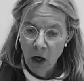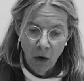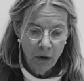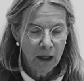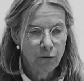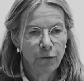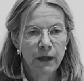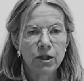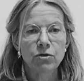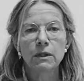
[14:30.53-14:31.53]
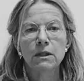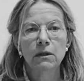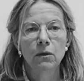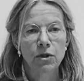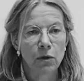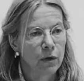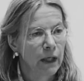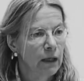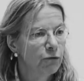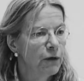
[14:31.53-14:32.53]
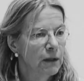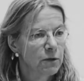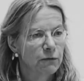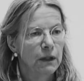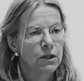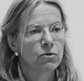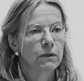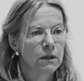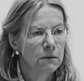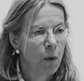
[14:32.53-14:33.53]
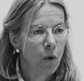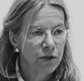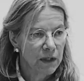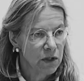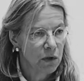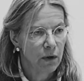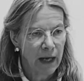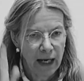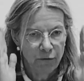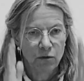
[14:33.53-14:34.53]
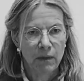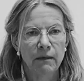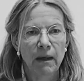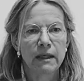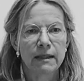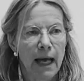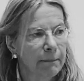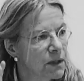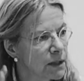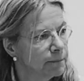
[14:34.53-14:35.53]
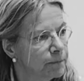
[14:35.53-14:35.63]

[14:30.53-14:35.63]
okay, finish with looking at films, finish with sports and so on, I have to make my exams.